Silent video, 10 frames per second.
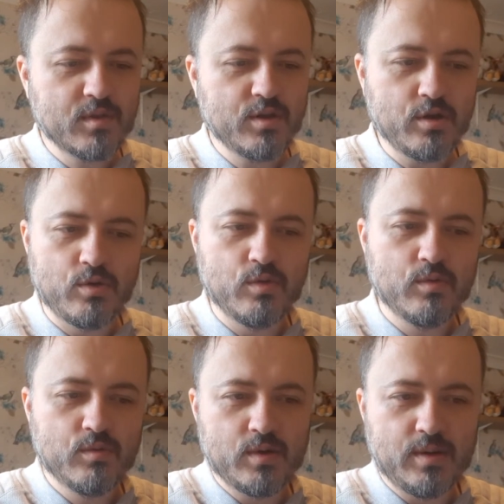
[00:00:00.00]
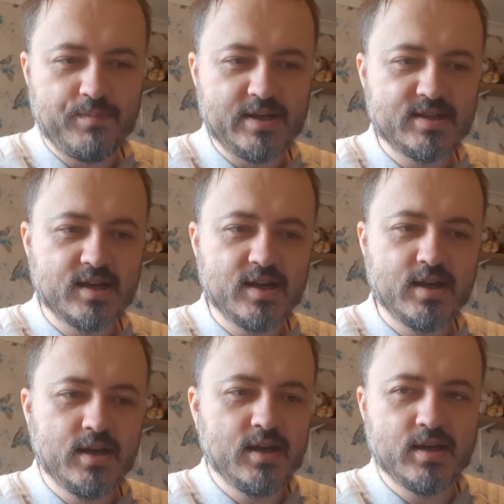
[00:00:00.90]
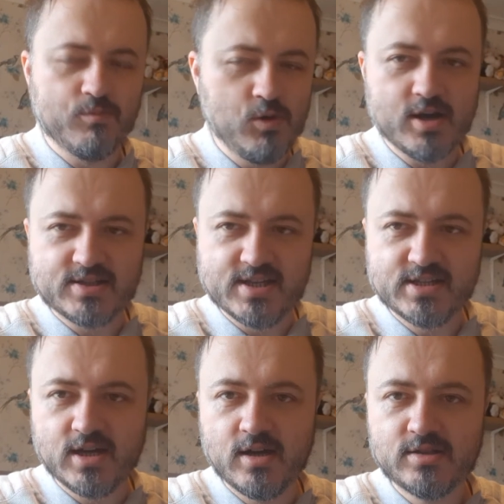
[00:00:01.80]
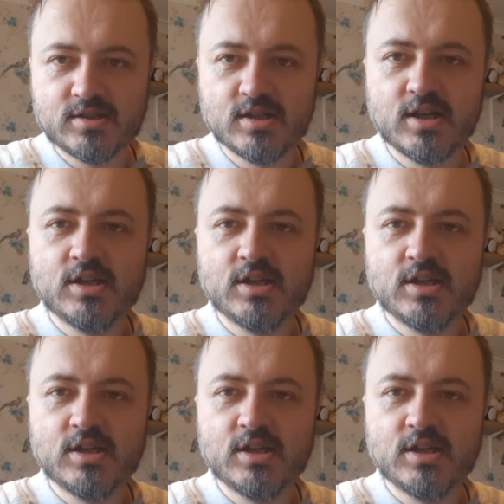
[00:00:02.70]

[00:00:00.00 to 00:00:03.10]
you are basically, it works in turns.